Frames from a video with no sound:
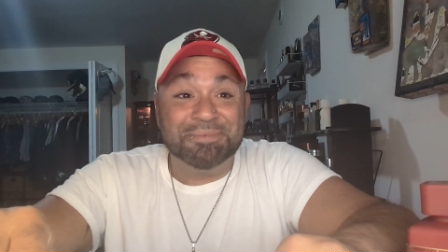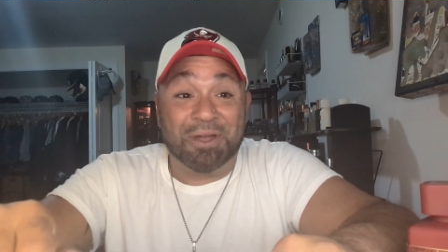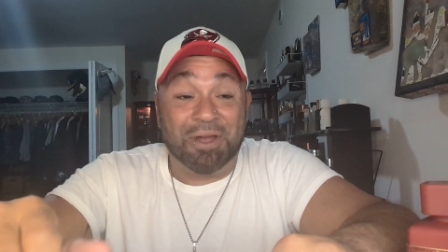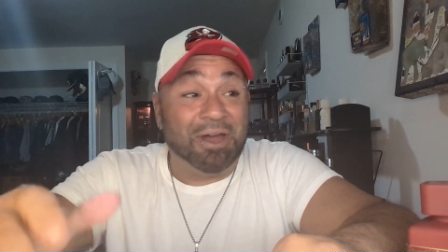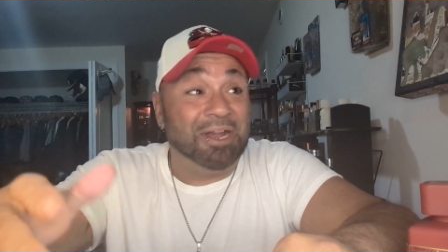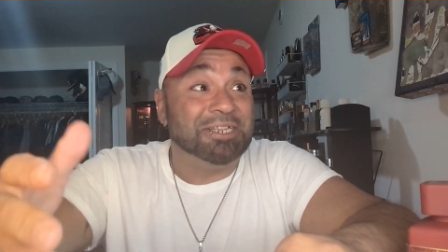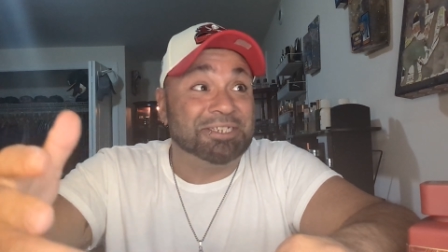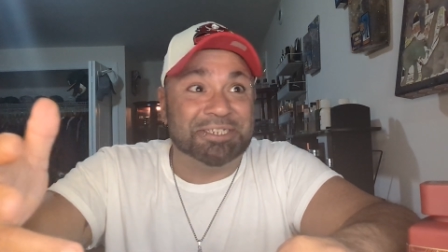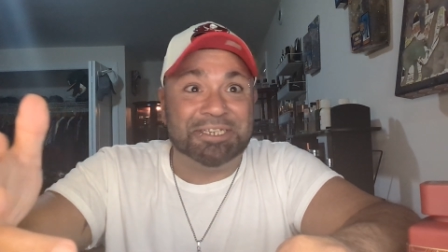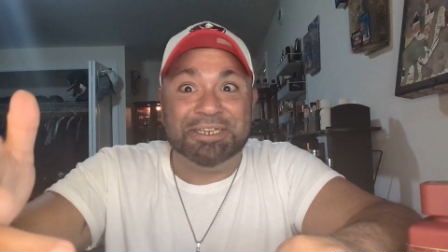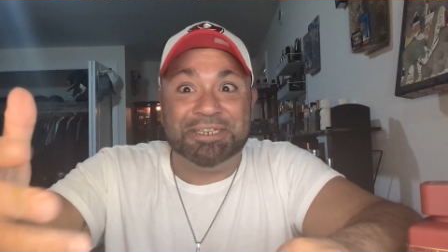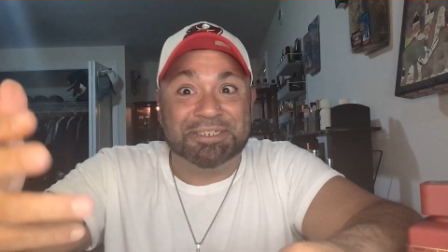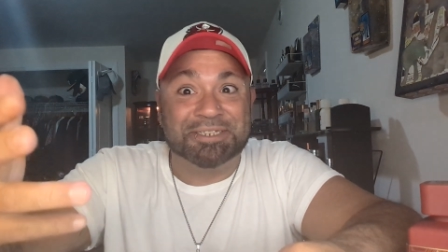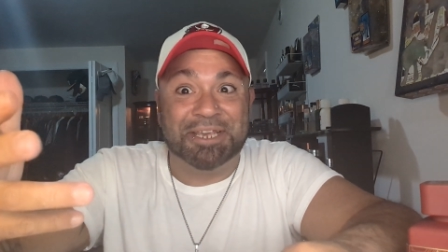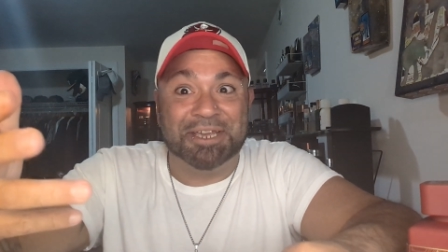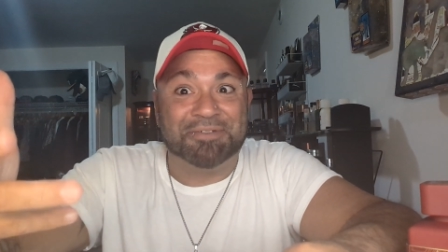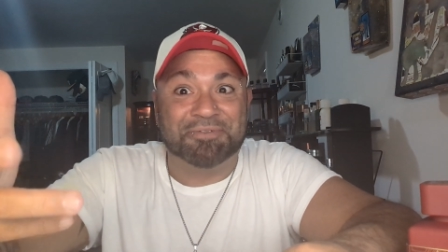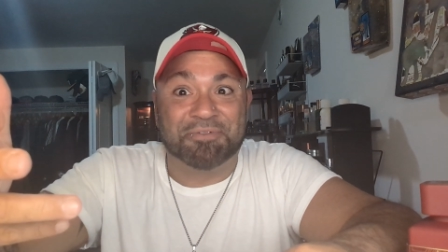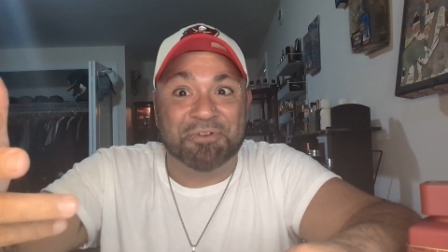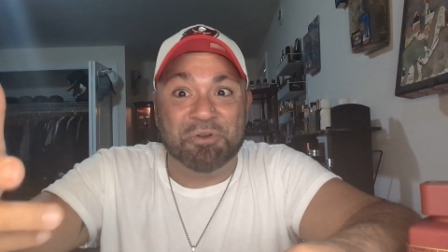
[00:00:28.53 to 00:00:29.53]
Honestly, it's
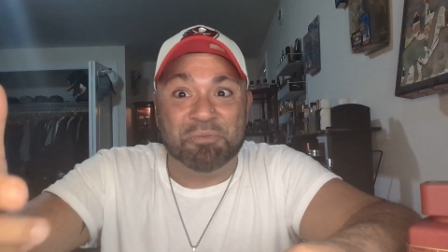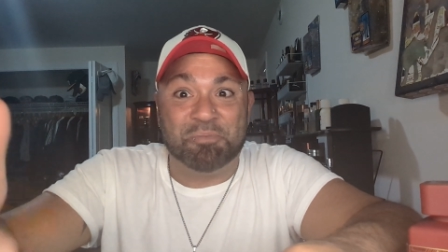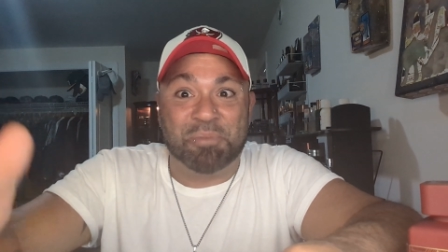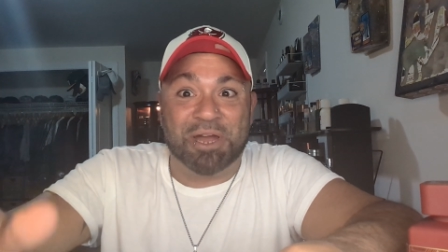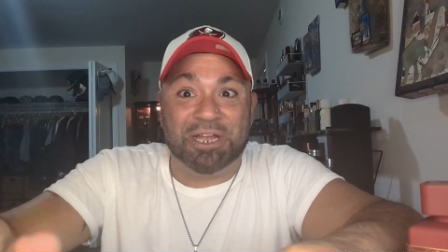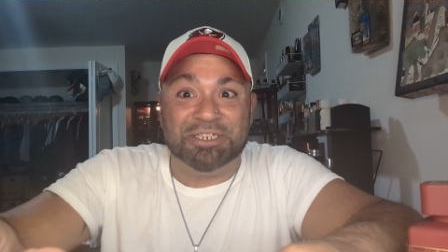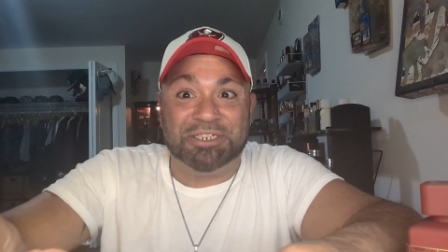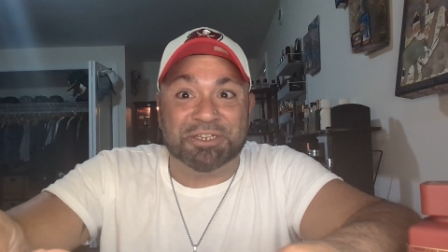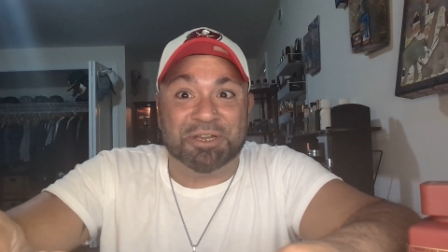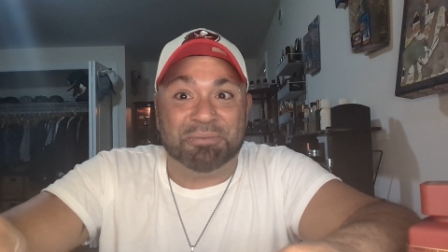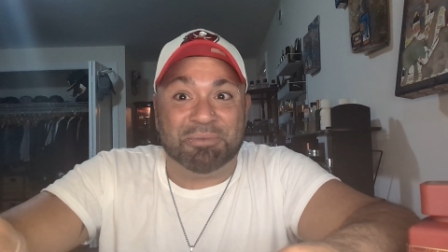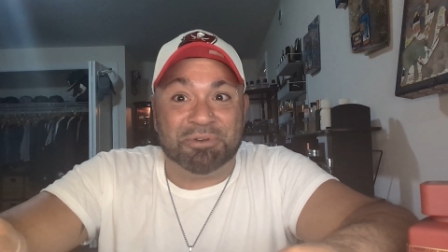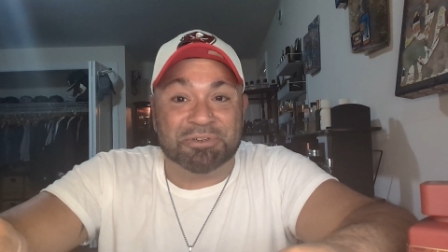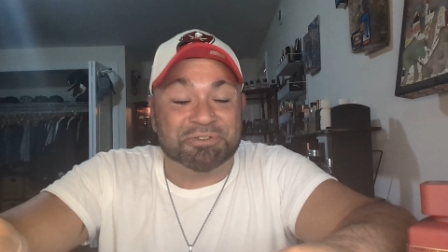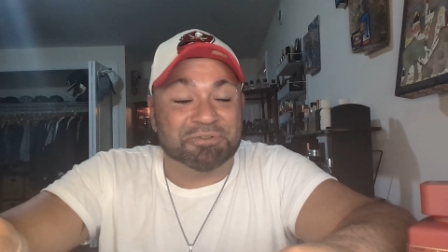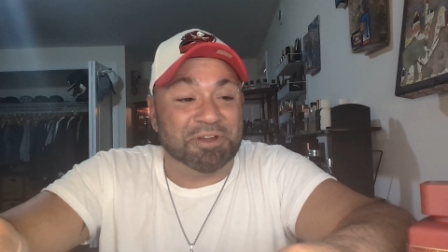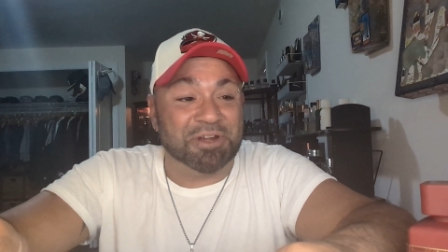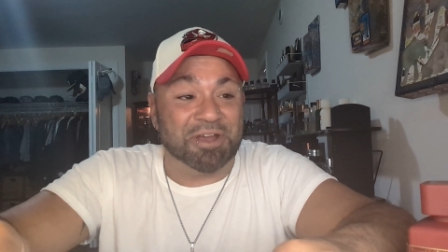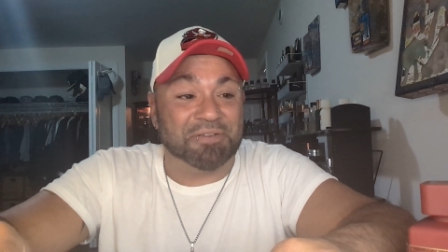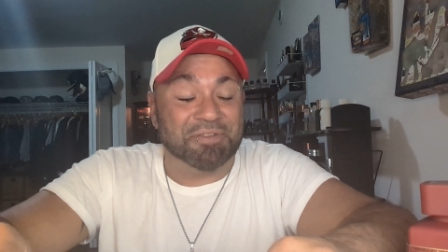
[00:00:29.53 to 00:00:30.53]
like fruit punch
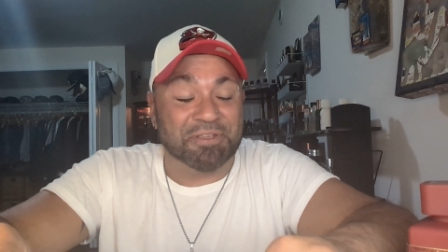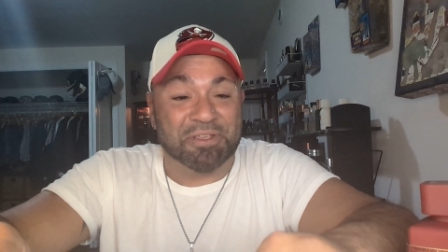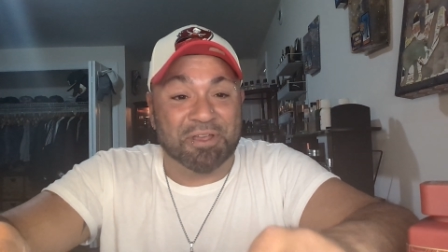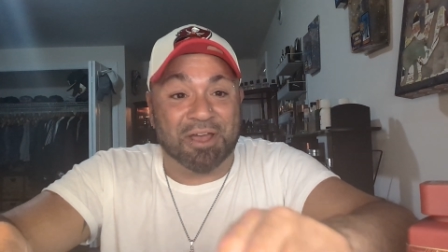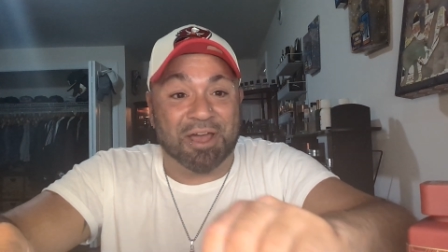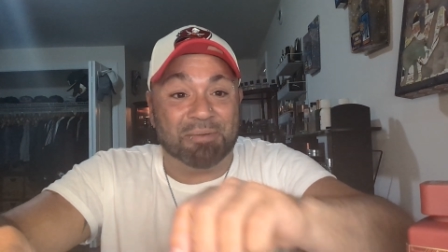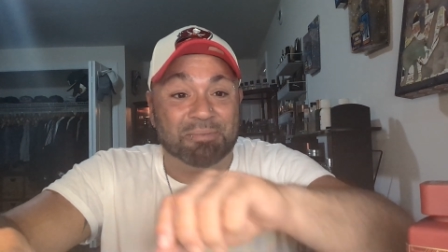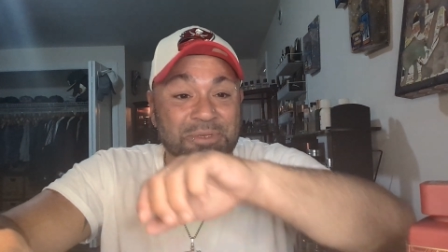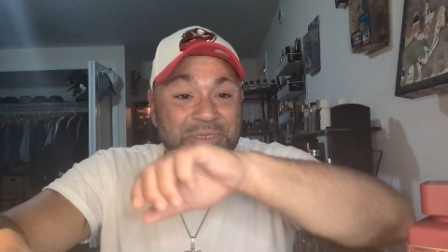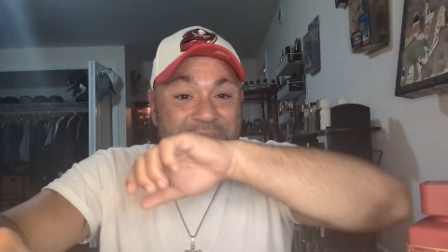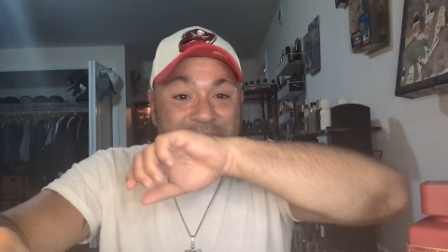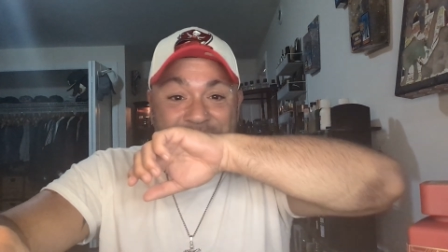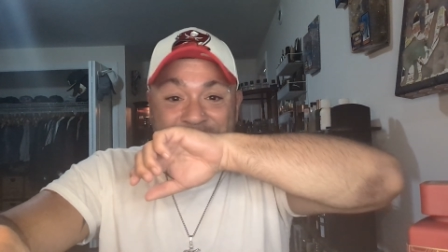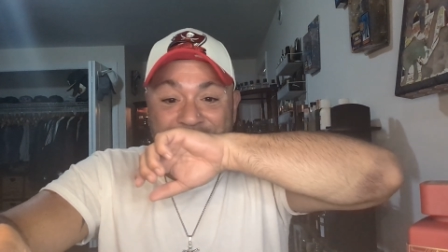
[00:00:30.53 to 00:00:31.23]
almost right off the top